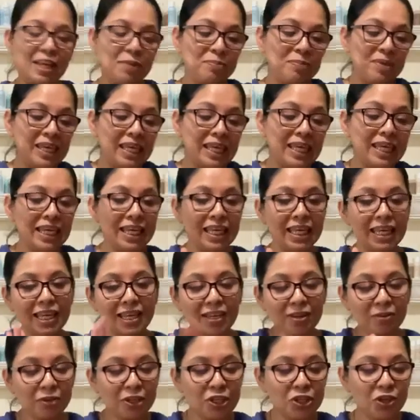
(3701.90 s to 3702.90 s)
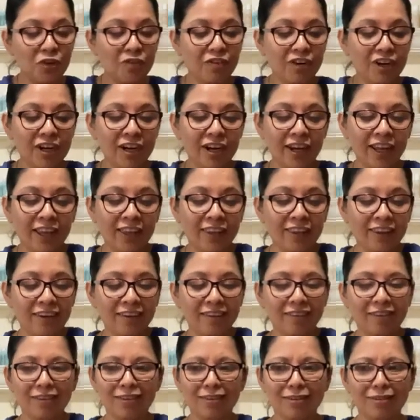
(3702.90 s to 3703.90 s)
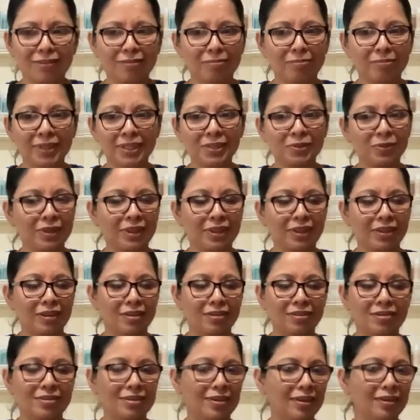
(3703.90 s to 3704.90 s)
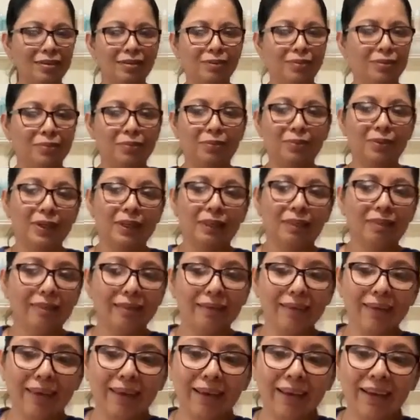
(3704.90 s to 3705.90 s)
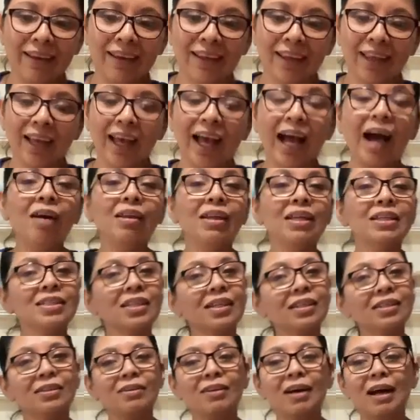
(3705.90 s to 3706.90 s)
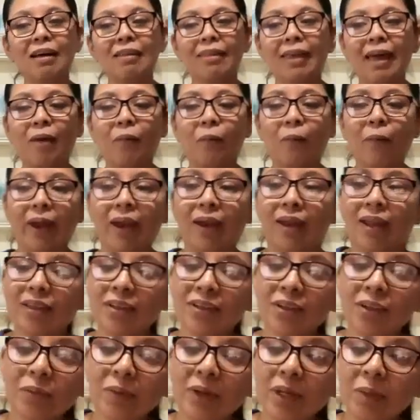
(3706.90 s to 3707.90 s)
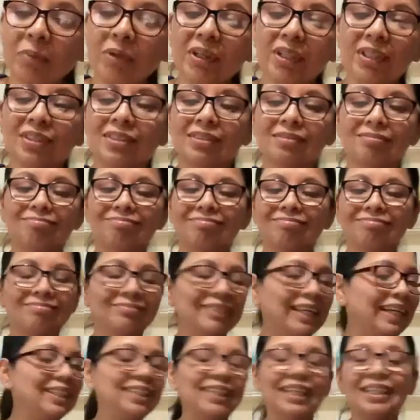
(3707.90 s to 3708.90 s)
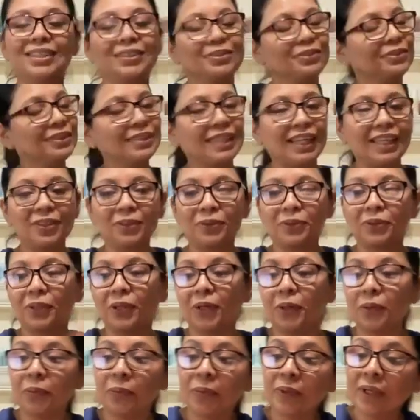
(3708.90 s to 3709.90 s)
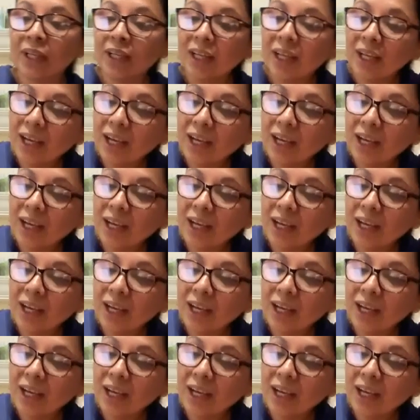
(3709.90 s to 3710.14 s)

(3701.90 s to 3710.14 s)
Let me reach over and then mess with this. I don't know what the heck. I'll let you know how that went. You know what? I'm going to, I don't know.